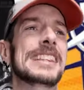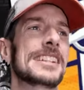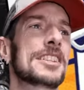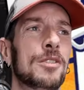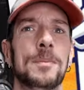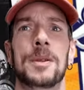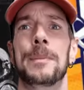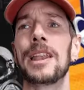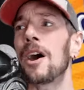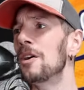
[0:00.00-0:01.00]
in the description
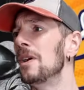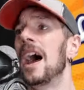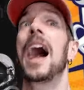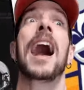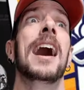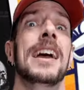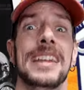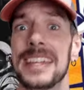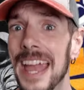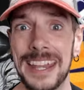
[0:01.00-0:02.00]
below,
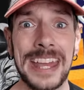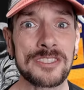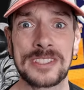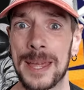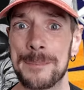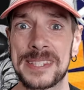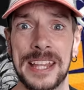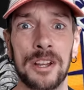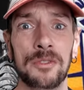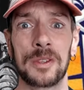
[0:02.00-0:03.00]
you get an extra ten
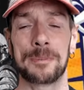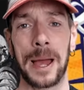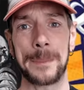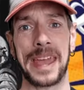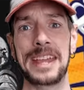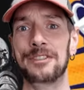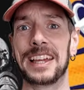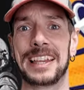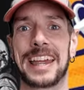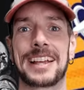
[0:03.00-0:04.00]
percent off with my
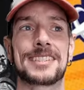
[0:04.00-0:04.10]
behavior link.